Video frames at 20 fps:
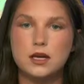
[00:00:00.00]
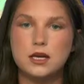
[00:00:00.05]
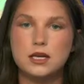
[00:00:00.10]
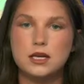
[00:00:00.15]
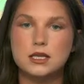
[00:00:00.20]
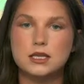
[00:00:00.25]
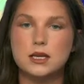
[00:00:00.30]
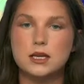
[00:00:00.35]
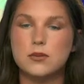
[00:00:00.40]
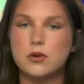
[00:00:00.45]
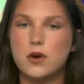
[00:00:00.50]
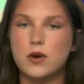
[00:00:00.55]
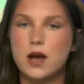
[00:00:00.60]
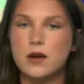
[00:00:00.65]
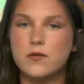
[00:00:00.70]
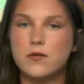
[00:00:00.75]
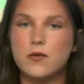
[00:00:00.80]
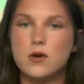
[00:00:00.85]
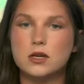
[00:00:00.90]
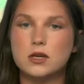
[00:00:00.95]
Some
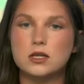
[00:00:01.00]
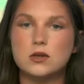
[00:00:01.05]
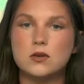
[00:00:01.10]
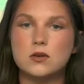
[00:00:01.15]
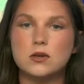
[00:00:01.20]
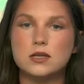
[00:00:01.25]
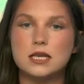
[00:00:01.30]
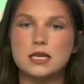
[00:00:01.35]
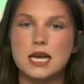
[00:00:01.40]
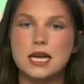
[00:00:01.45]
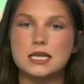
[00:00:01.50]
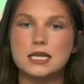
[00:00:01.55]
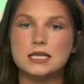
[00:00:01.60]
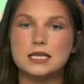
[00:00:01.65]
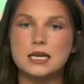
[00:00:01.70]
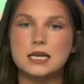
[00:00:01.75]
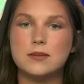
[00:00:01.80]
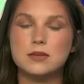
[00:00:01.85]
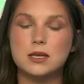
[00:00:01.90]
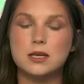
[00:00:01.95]
Grand Forks schools can't
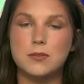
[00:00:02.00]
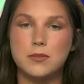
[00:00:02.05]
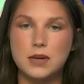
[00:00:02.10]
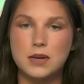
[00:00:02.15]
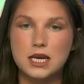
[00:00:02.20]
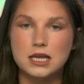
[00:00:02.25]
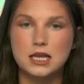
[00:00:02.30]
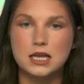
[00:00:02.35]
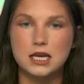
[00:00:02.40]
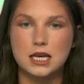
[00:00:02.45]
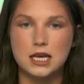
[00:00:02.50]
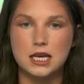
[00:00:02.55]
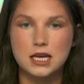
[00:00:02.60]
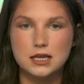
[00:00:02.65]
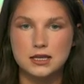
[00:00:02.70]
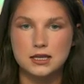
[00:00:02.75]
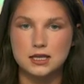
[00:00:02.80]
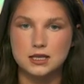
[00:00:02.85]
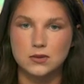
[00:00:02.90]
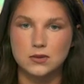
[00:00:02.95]
seem to beat the
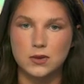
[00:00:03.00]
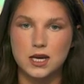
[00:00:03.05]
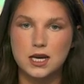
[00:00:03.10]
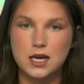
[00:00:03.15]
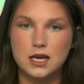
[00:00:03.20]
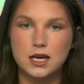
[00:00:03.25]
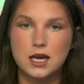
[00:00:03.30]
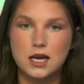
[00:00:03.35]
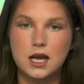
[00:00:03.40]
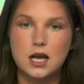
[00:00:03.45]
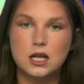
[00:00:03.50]
heat this week.